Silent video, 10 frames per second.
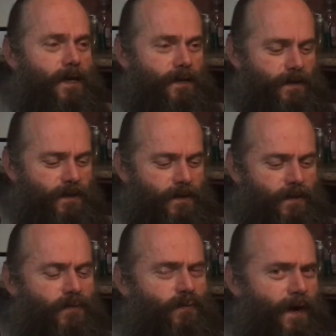
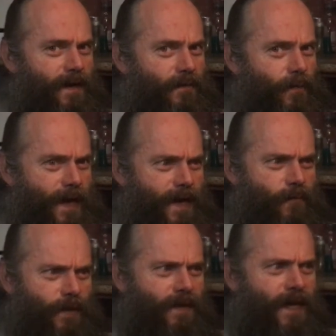you right
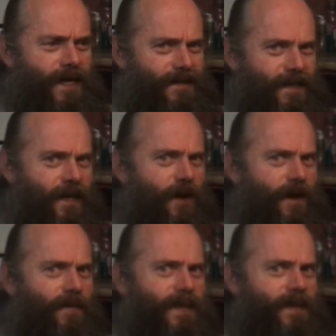away realize that karma